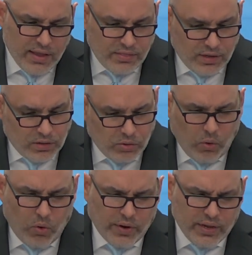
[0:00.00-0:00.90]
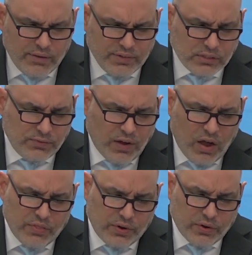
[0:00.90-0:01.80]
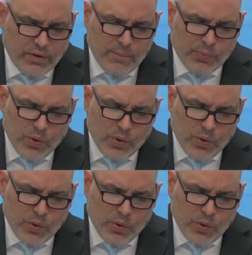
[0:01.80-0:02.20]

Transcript: in the glory of his Father